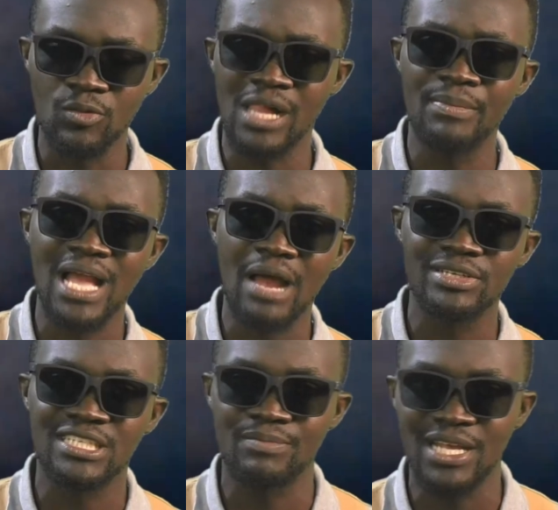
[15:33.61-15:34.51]
Well, may God
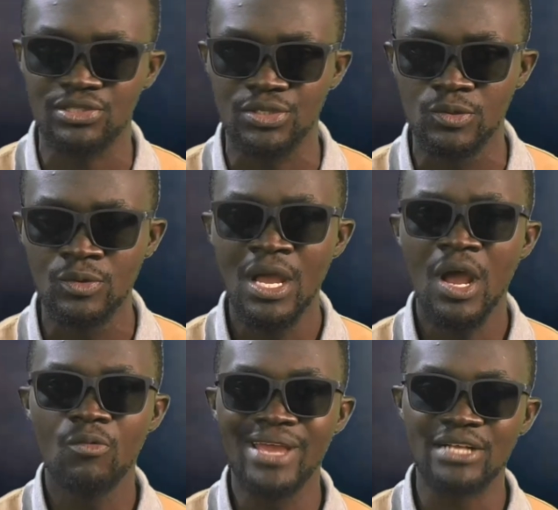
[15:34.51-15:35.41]
richly bless you.
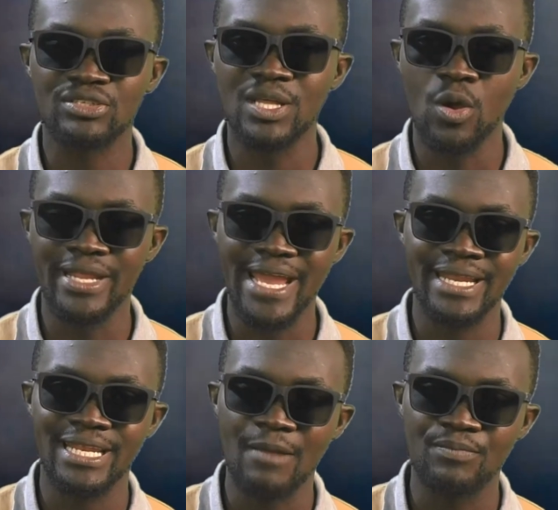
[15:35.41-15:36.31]
We're actually going to
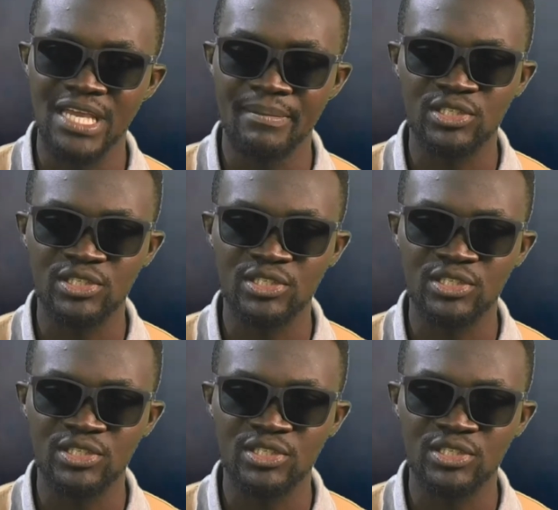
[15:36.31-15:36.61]
end it up here.